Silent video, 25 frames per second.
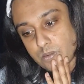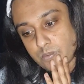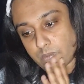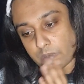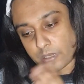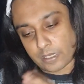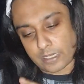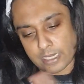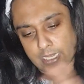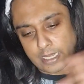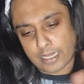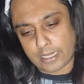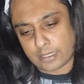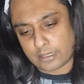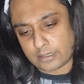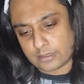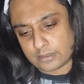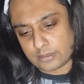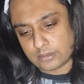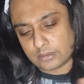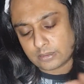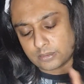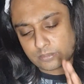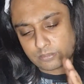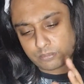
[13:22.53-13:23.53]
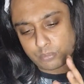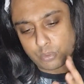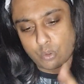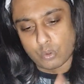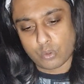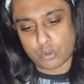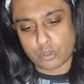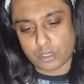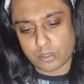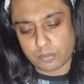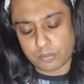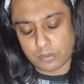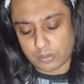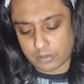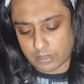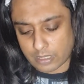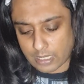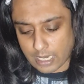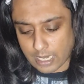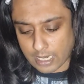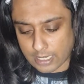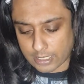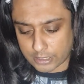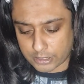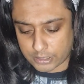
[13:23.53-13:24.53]
But yeah, poor
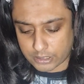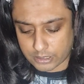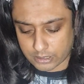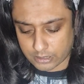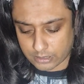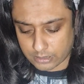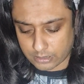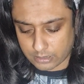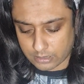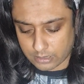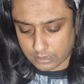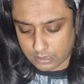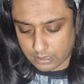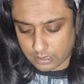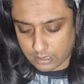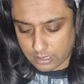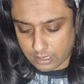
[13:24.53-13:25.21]
communication